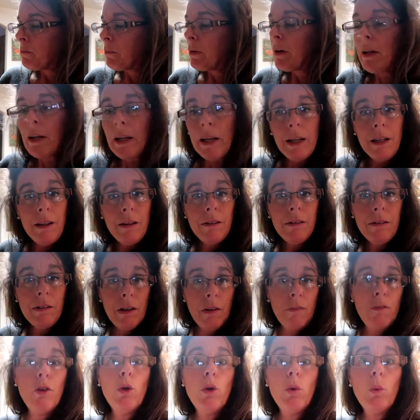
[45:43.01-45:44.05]
Please,
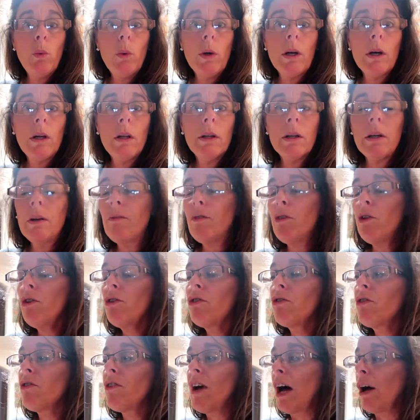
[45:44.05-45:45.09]
if you will, if you
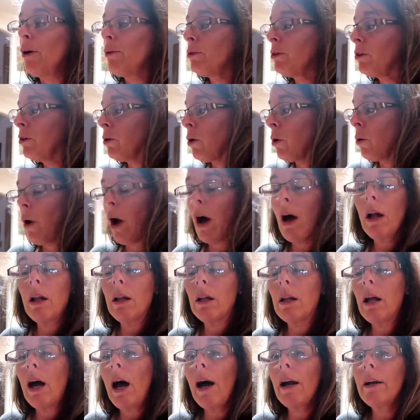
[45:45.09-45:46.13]
found a
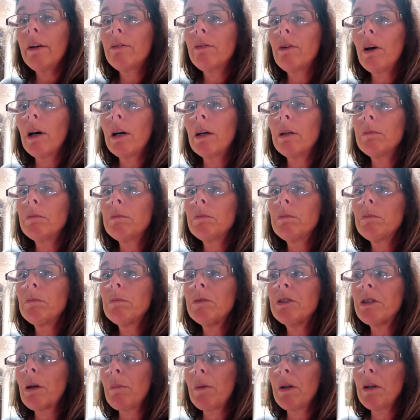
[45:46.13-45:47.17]
lot of um,
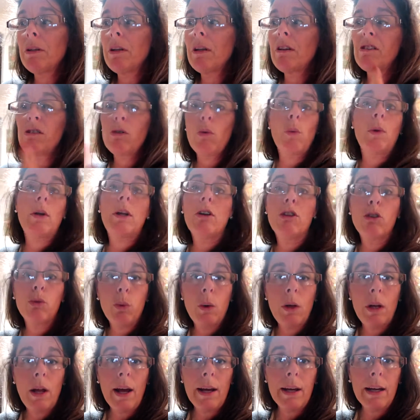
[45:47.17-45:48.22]
something that someone
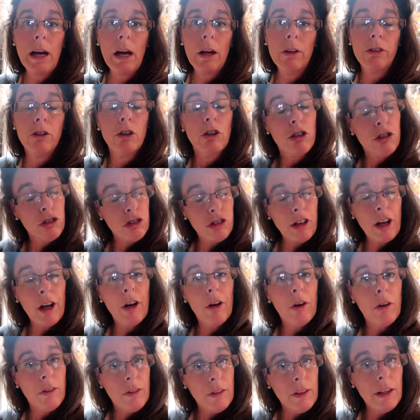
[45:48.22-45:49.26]
else would like out there,
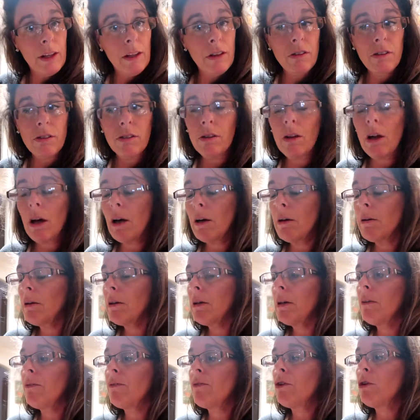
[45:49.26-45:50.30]
share this.
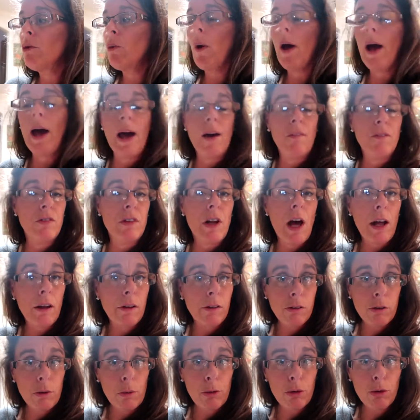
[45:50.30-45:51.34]
If you have
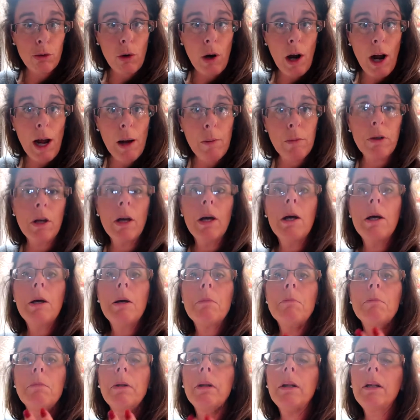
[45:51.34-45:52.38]
not subscribed,
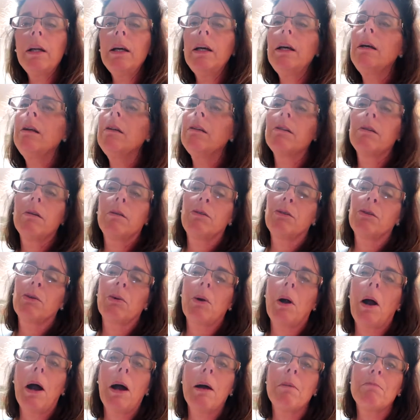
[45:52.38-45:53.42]
please
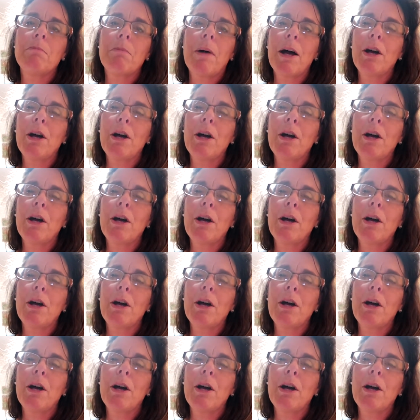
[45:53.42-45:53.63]
subscribe.